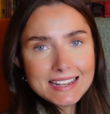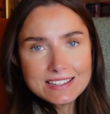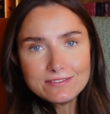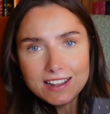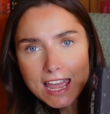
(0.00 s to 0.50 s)
and
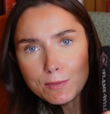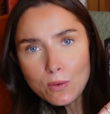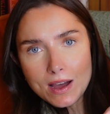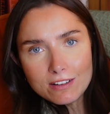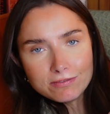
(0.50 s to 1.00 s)
to flame a
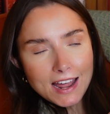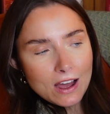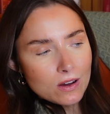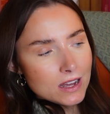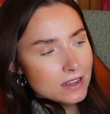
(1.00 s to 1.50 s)

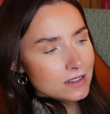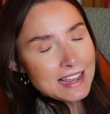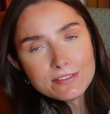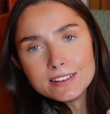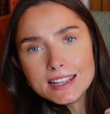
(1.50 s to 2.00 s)
wildflower,
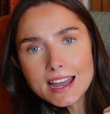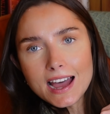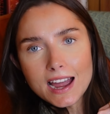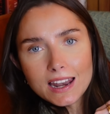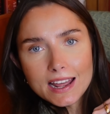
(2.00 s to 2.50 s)
definitely a
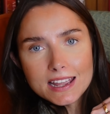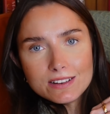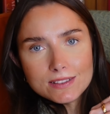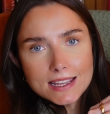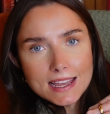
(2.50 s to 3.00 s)
highlight
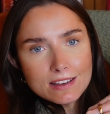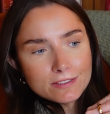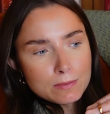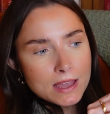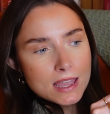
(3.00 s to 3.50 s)
of the year
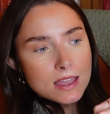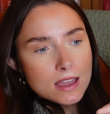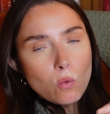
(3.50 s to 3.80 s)
for me.